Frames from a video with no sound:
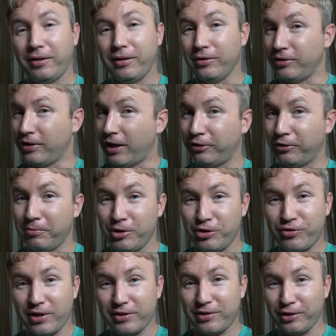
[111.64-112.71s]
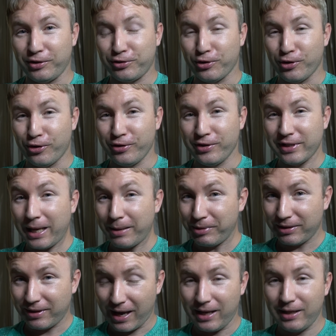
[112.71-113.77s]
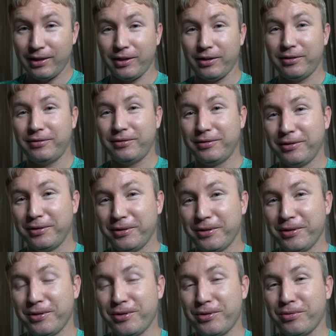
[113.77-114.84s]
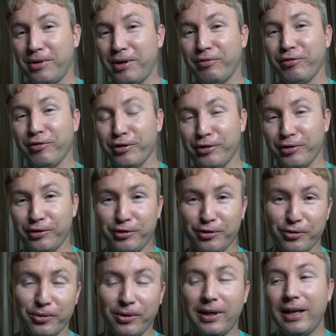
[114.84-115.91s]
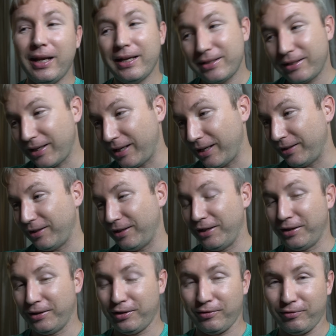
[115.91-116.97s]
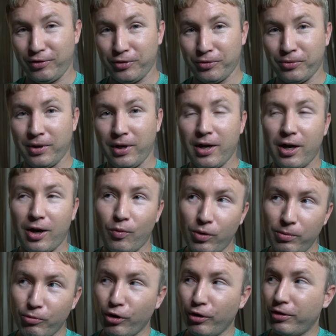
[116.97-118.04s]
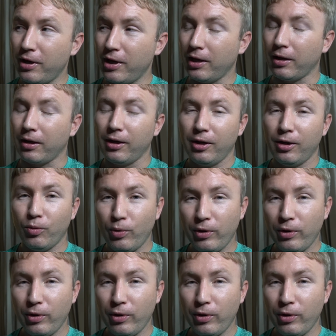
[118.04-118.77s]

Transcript: Because he has some interesting stories, let me tell you. So without further ado, let's get into the interview. Oh, one more thing.